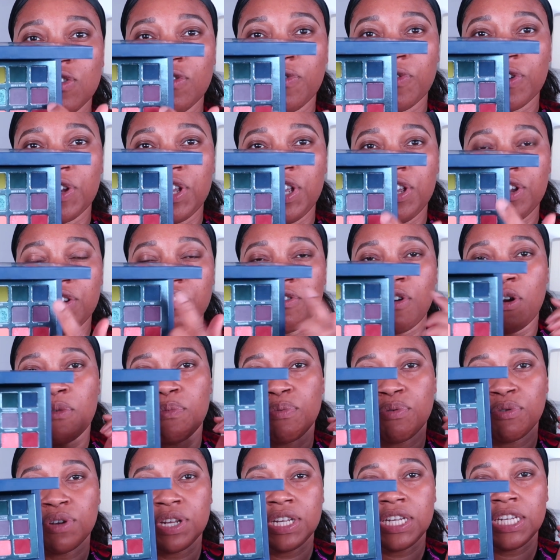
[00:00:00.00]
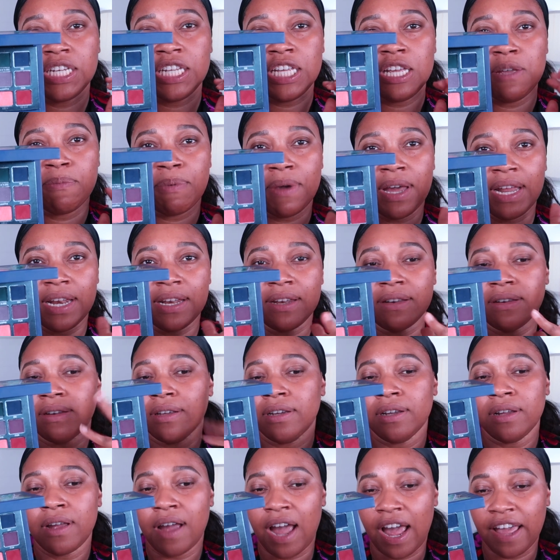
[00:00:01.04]
over here are pretty deep
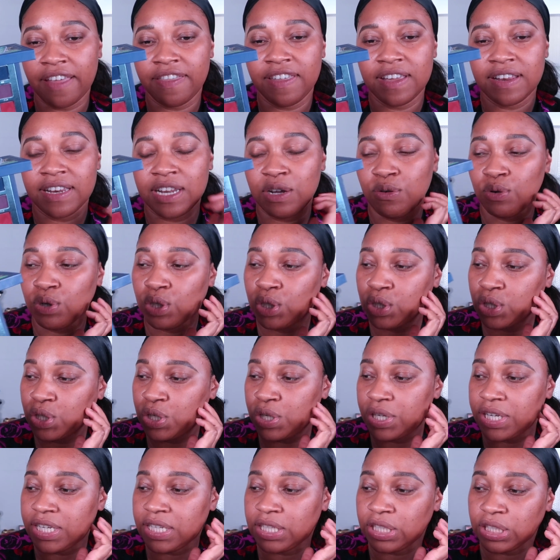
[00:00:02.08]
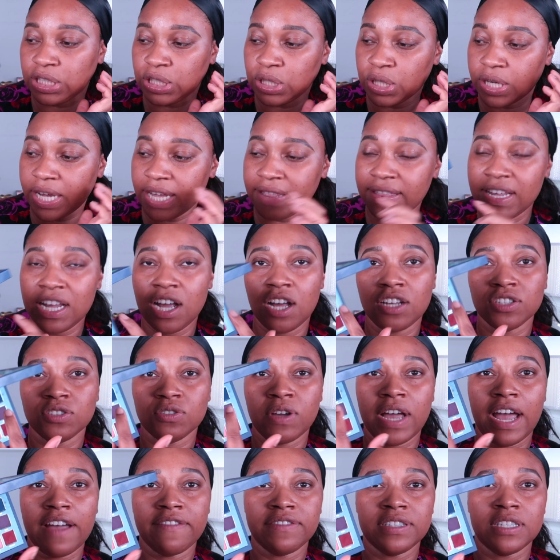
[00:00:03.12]
and I think they will look good in the look. And they
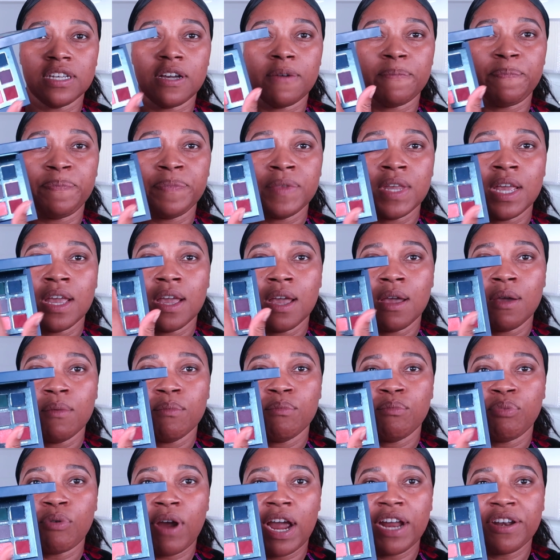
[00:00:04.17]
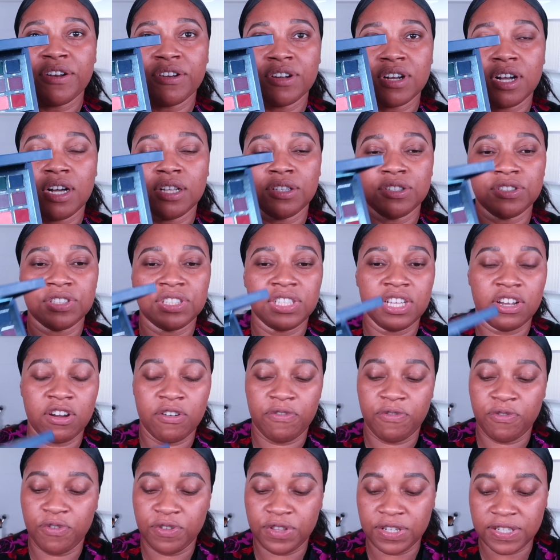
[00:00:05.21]
also have some brighter colors
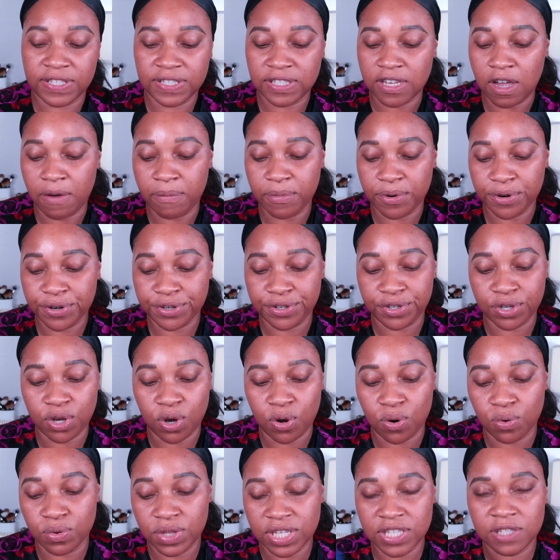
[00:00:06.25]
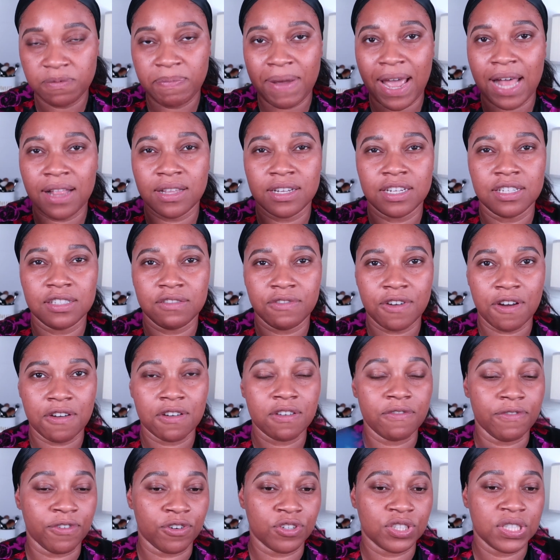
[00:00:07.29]
there for the summer. So this palette is
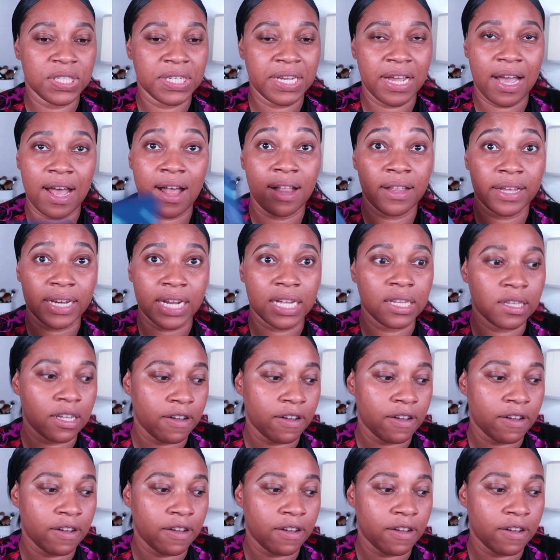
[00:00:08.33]
very versatile and I